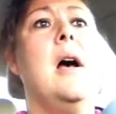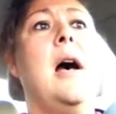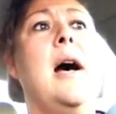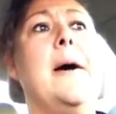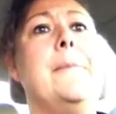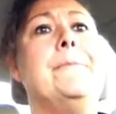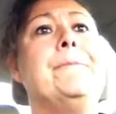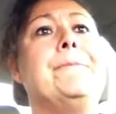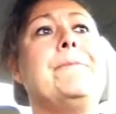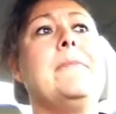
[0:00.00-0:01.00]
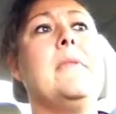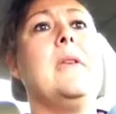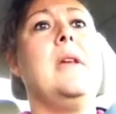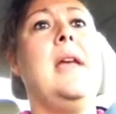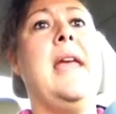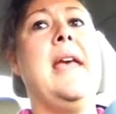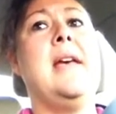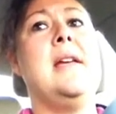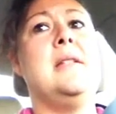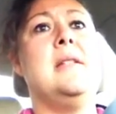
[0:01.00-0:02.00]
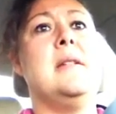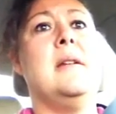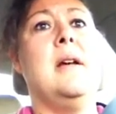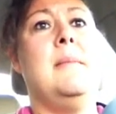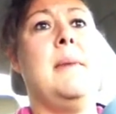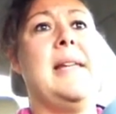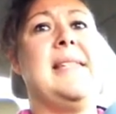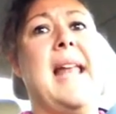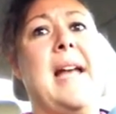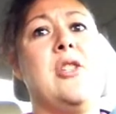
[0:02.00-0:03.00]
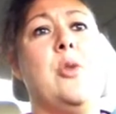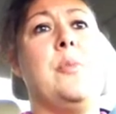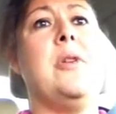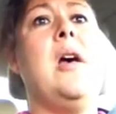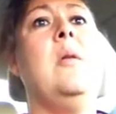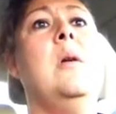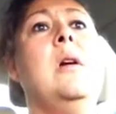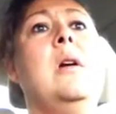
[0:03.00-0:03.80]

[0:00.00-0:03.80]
and my snacks super low.